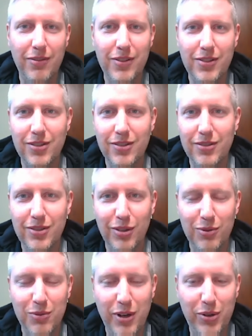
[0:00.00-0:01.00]
If it's
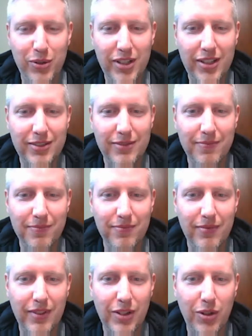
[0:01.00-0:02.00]
Dylan Raiola,
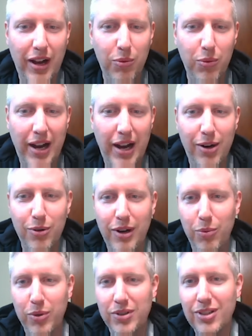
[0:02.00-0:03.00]
you know,
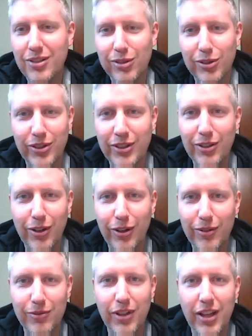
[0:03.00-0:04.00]
how what's his learning
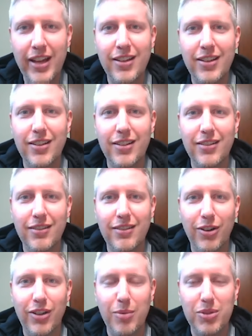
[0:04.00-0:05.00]
curve like?
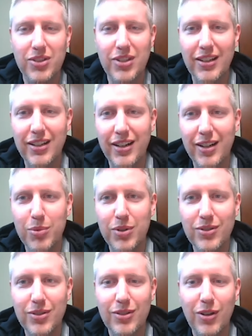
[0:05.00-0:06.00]
Are you able to take care of
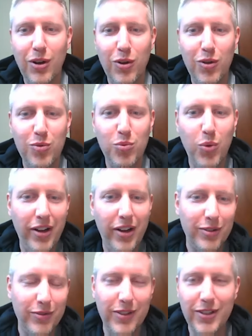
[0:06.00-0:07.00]
business at home while
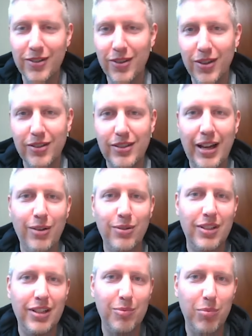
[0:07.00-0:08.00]
you're figuring things out
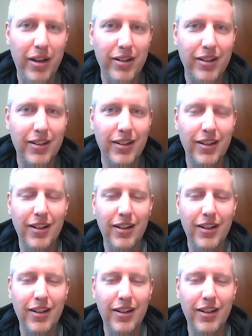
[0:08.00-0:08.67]
and getting better?